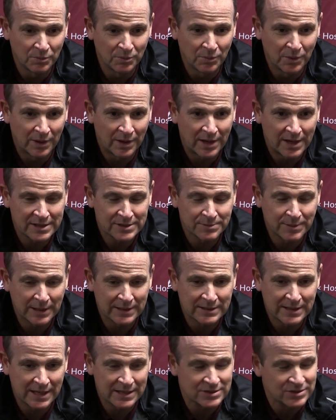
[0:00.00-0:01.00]
what our
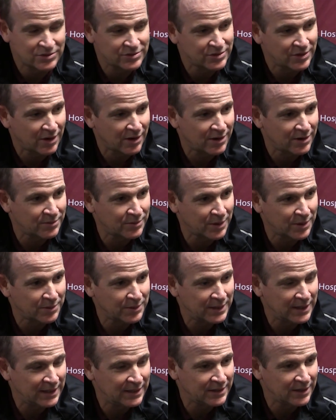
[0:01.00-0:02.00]
expectations are and where
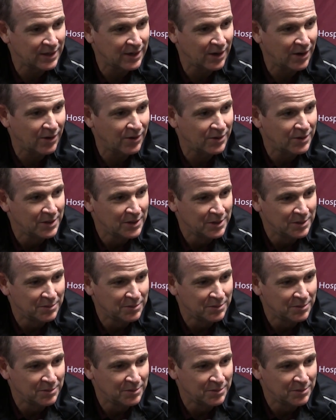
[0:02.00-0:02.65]
we need to go.